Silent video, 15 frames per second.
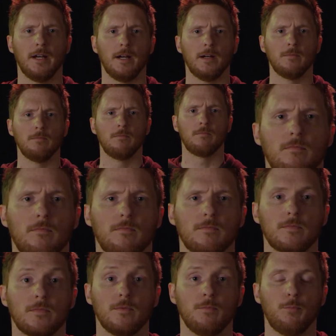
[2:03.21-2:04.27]
um,
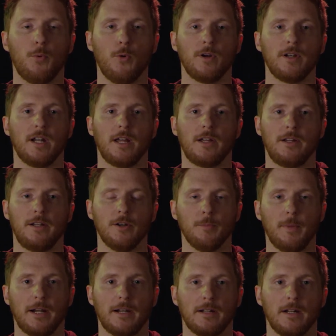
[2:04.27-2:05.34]
boy did I hear
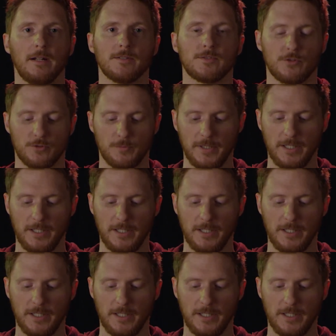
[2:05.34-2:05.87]
about it on social